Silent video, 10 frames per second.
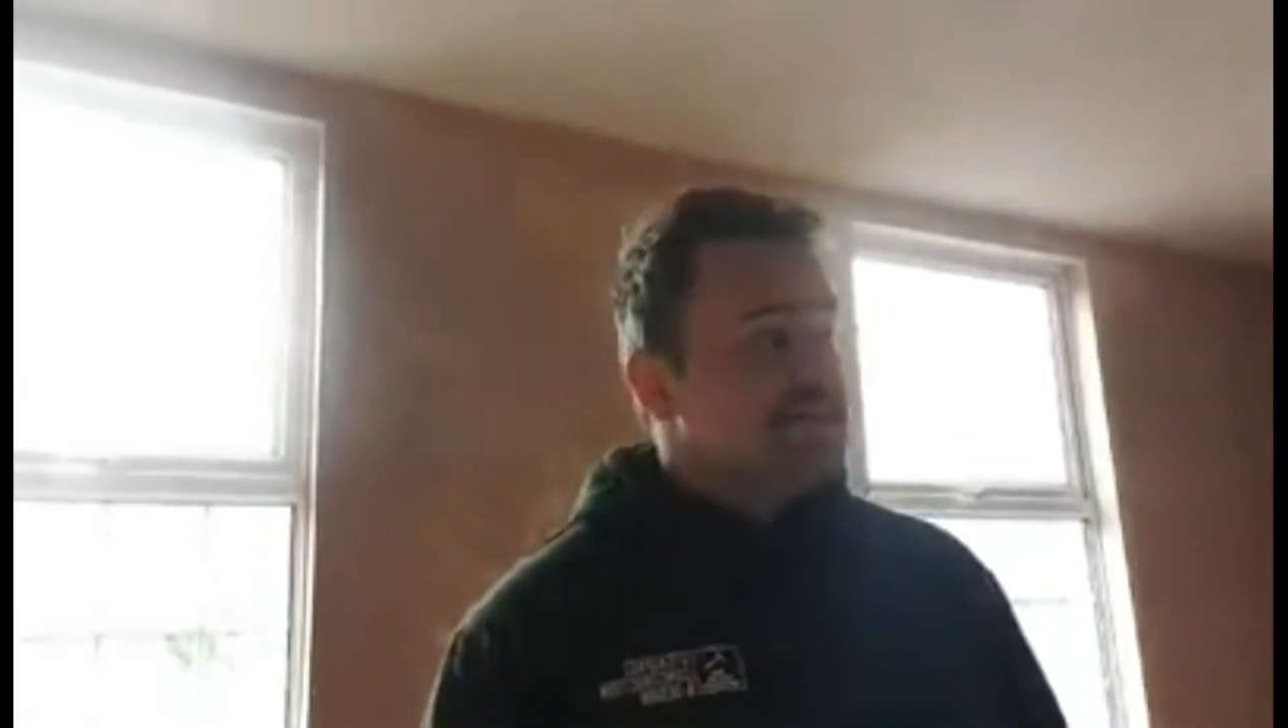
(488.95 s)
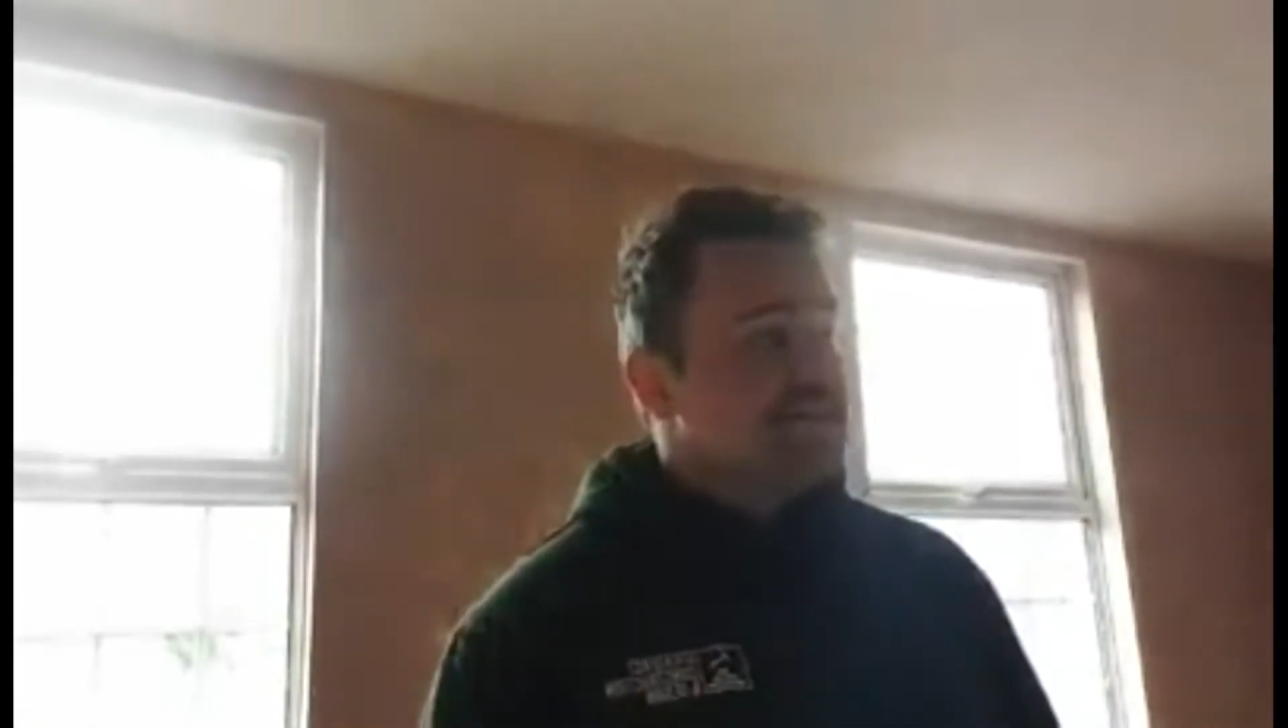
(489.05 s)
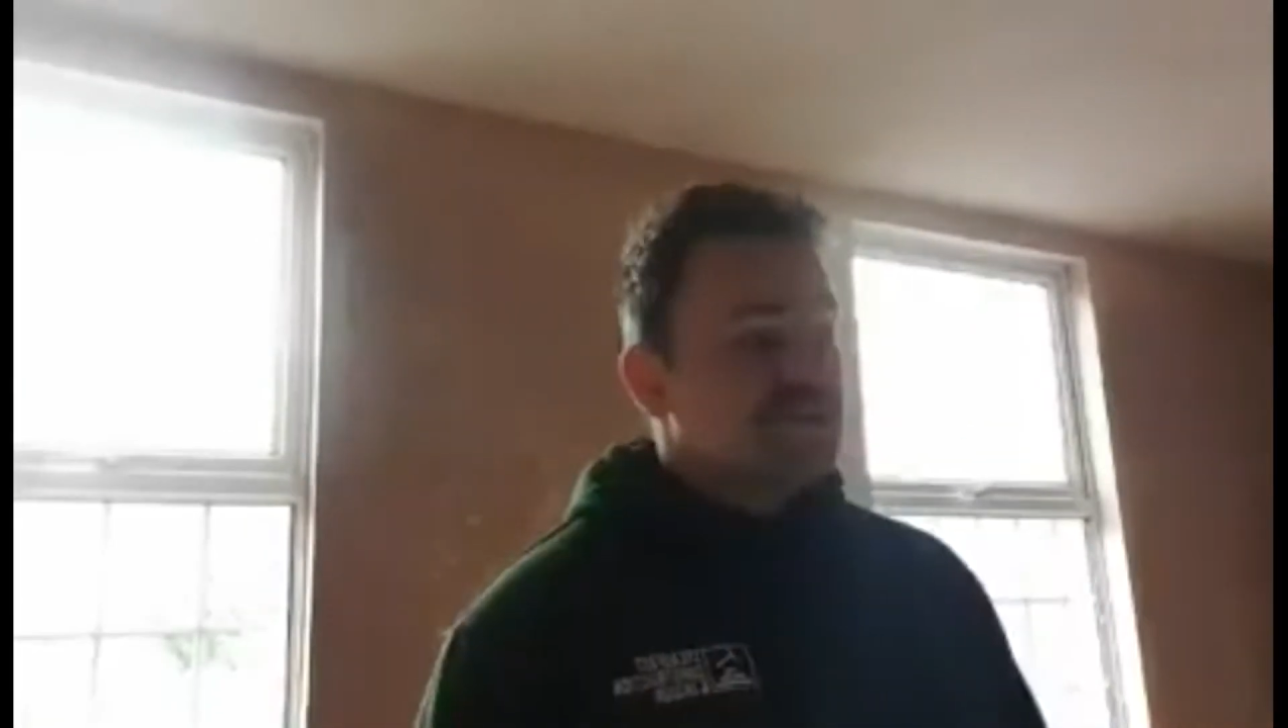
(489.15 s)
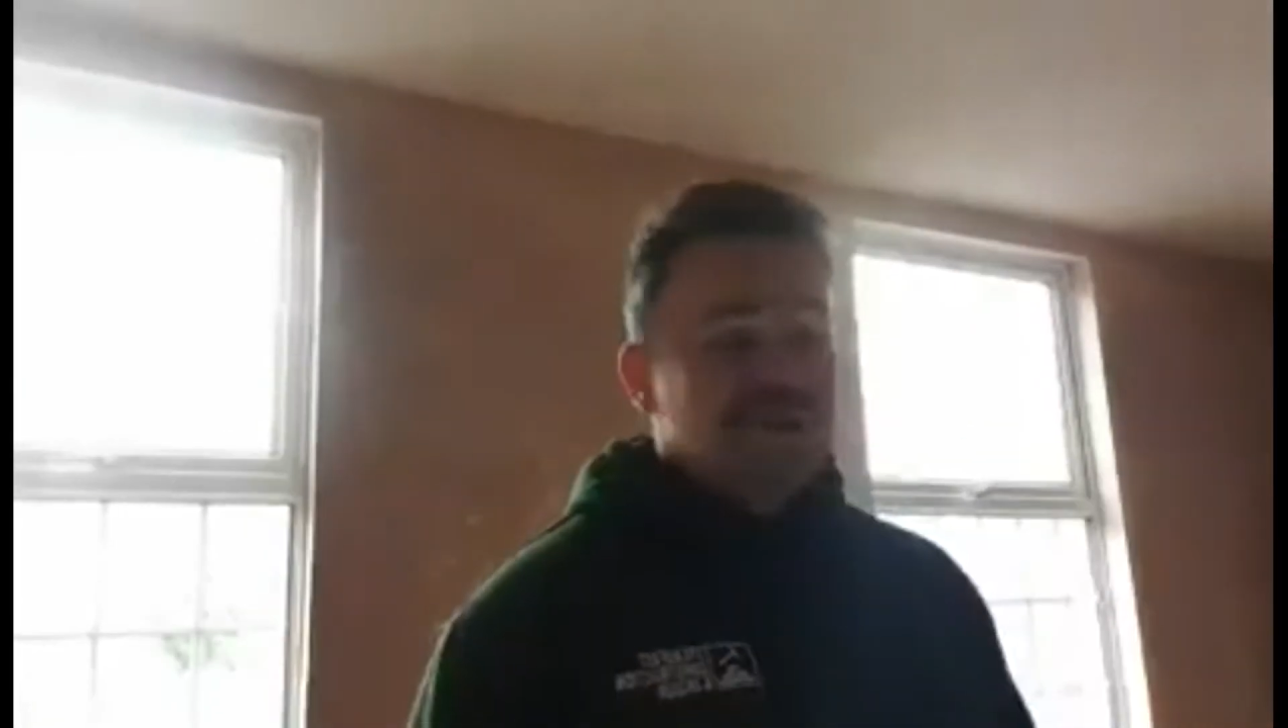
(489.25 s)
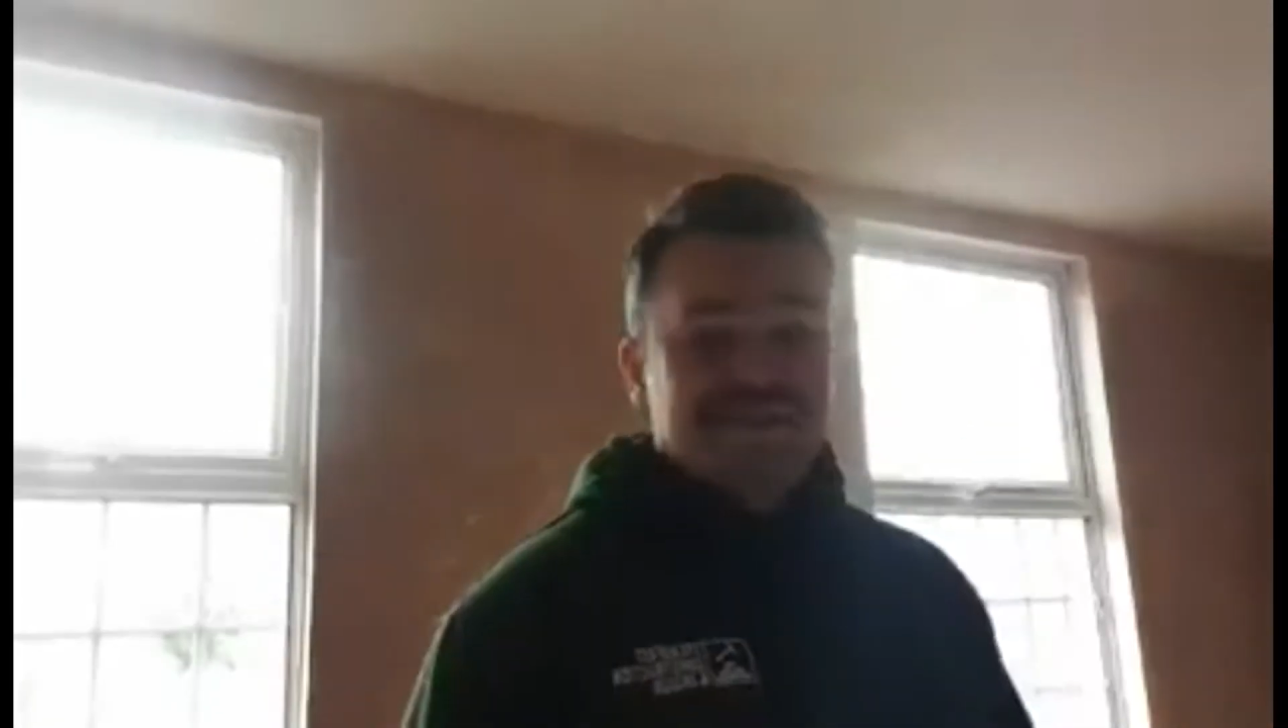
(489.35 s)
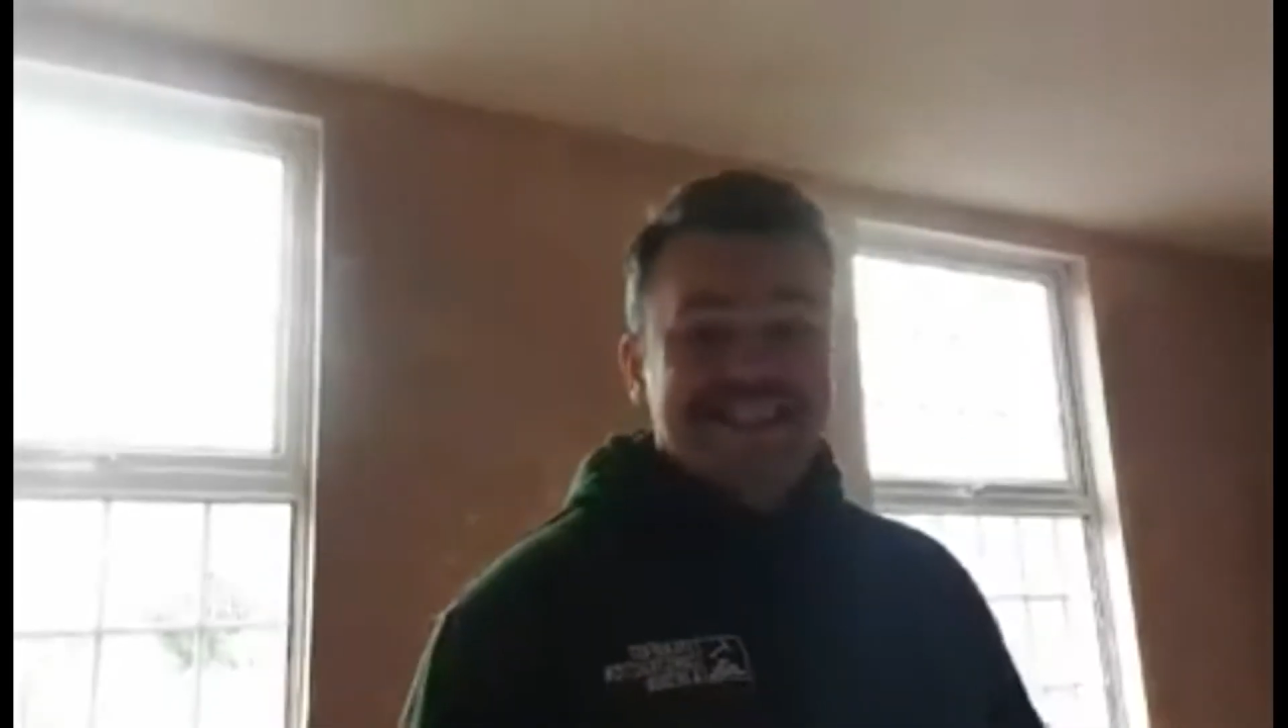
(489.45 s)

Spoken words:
sort of